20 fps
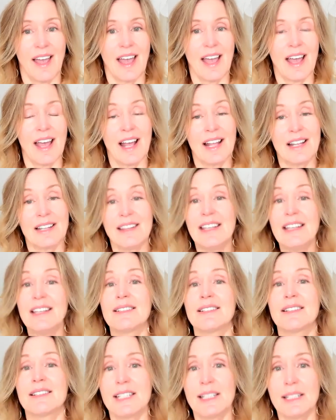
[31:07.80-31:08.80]
And
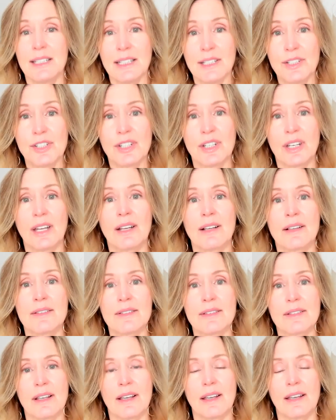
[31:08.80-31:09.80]
these
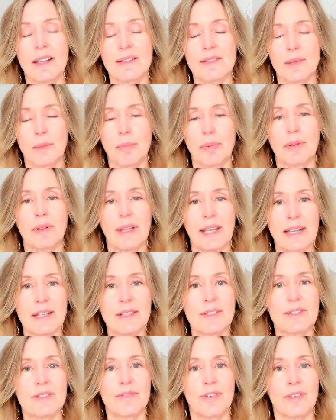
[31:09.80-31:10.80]
teachings, it's a
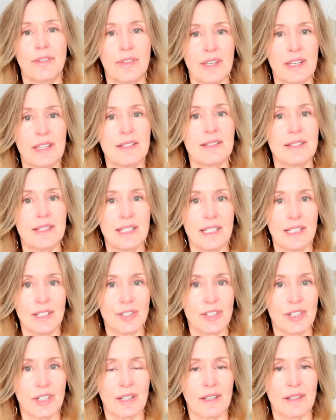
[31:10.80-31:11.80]
place for these
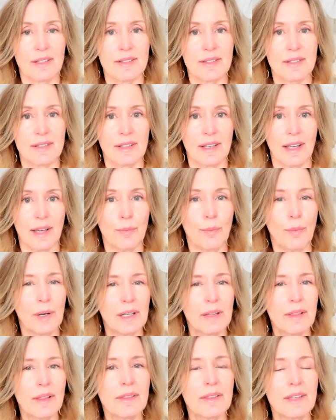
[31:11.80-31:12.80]
teachings. And
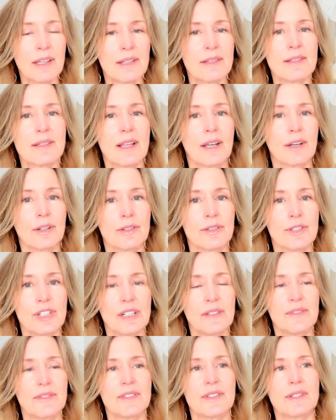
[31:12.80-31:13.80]
one of the things that
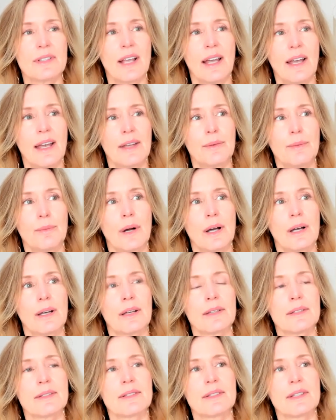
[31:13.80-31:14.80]
Gurdjieff said
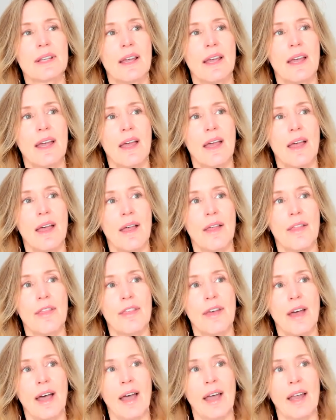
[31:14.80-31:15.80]
was
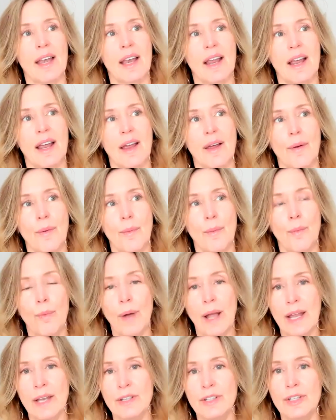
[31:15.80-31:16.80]
that
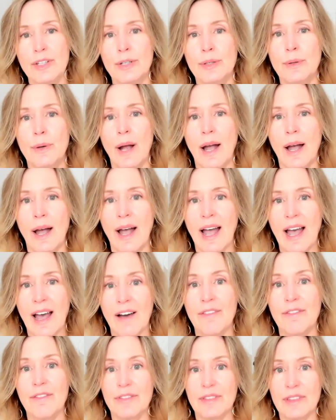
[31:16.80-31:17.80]
when you
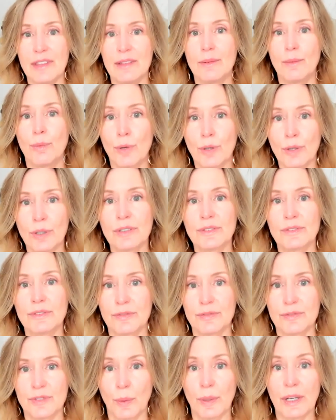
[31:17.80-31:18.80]
have World
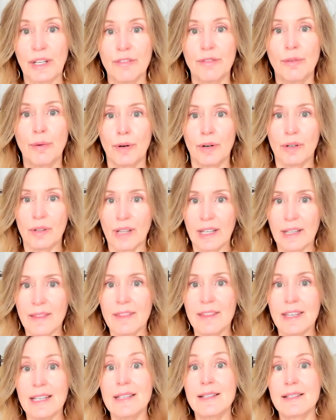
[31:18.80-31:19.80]
24, like
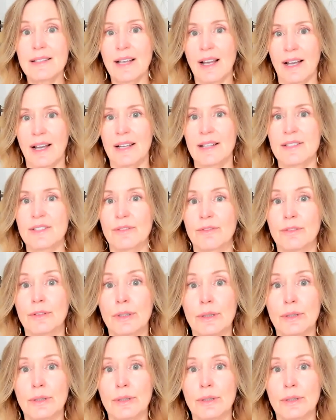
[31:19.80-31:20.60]
these kinds of